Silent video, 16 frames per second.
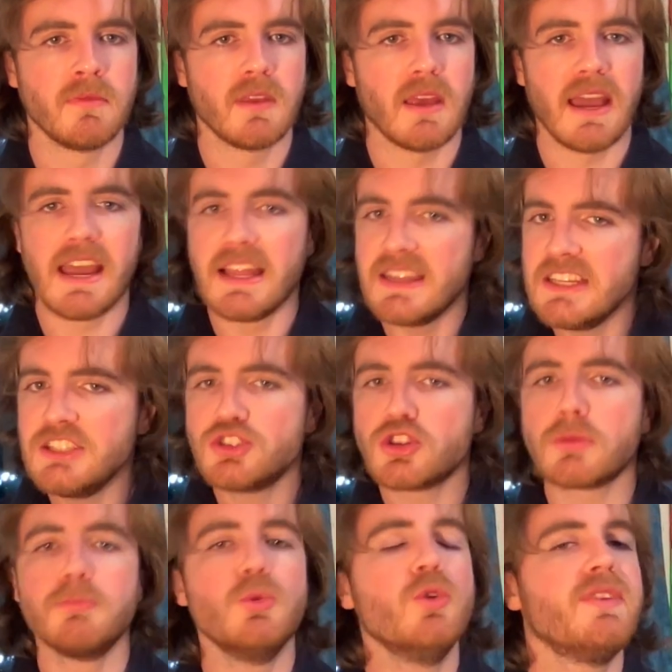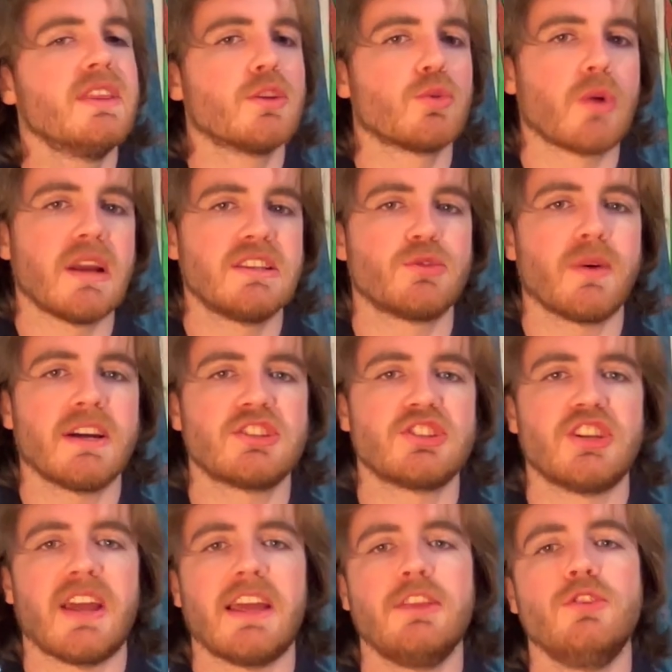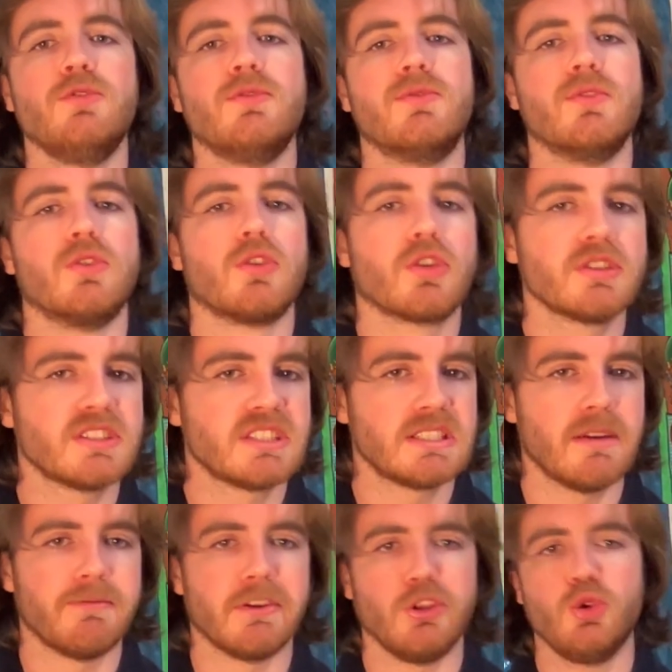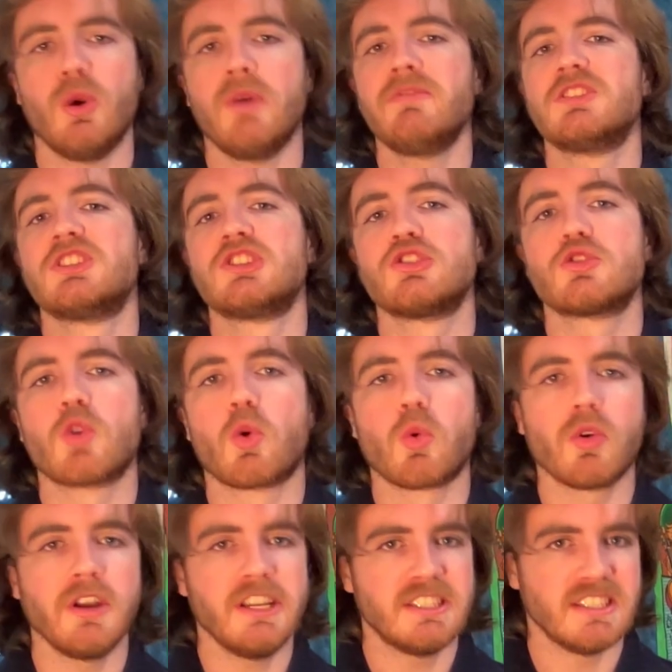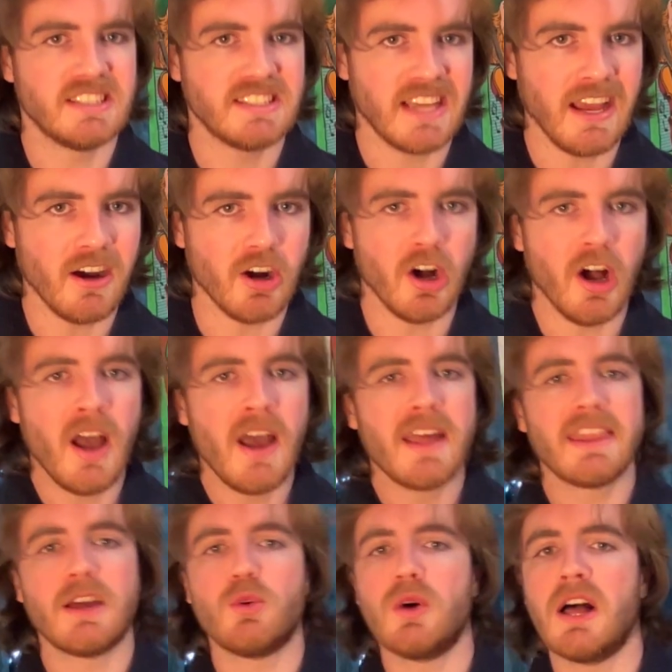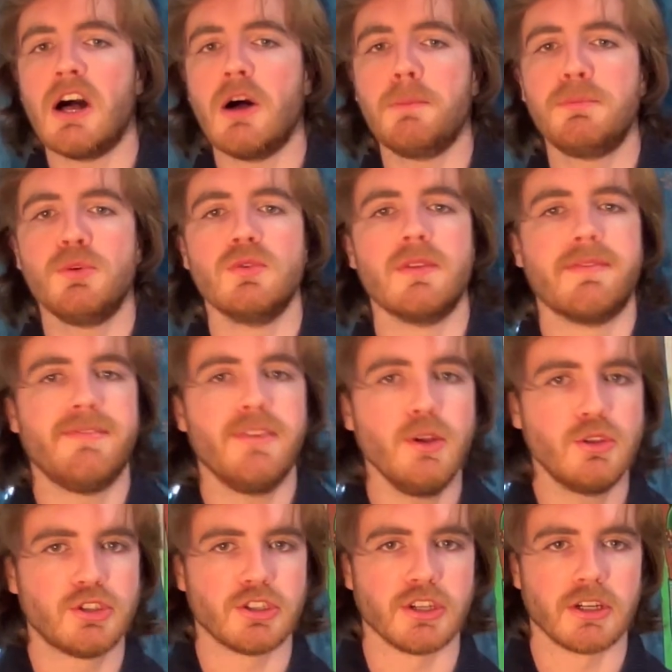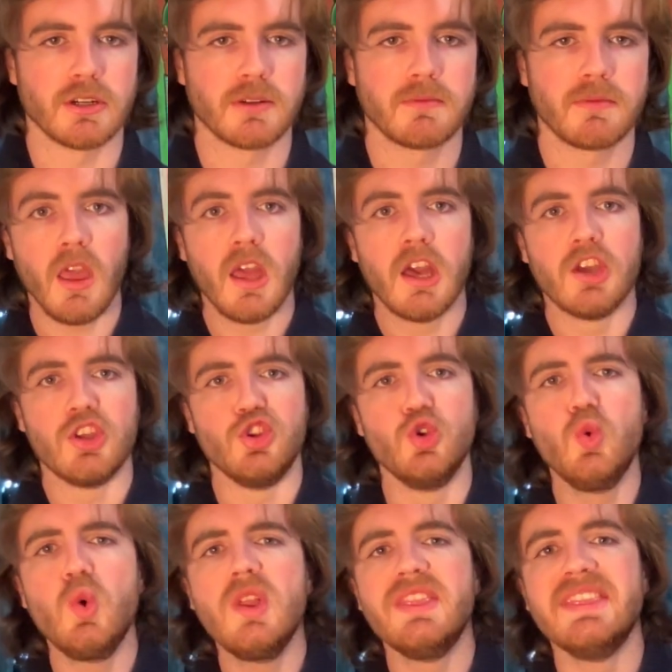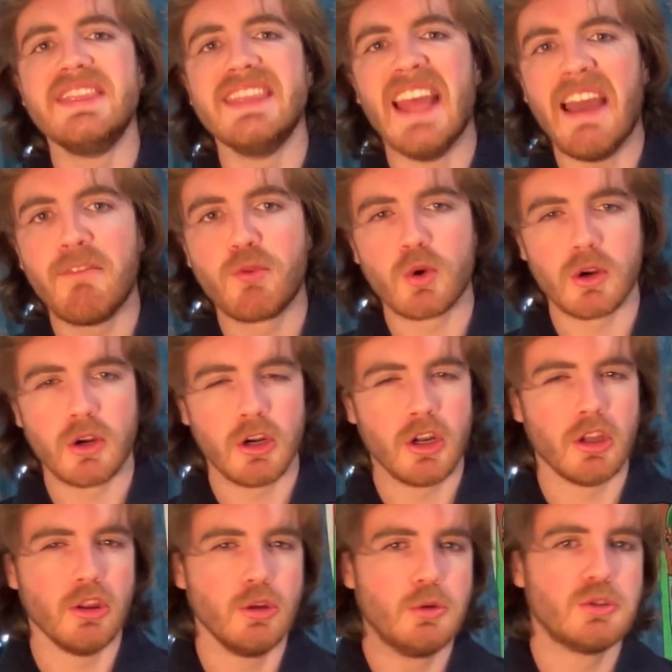at least you're moving in the right direction and you've learned something. You have a story to tell that will help you in the future. You will never lose